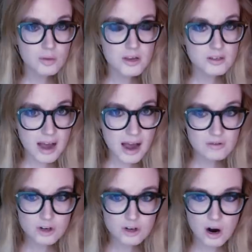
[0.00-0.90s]
be his
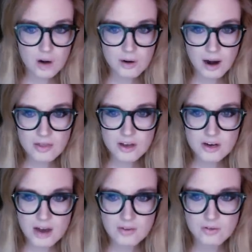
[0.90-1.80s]
avatar, but I
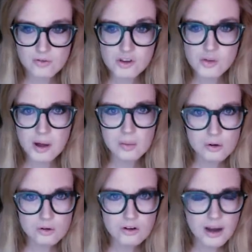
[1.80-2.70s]
think to have a female
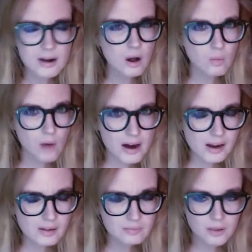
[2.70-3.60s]
Moon Knight
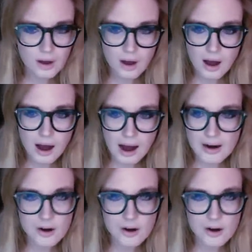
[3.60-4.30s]
already, I don't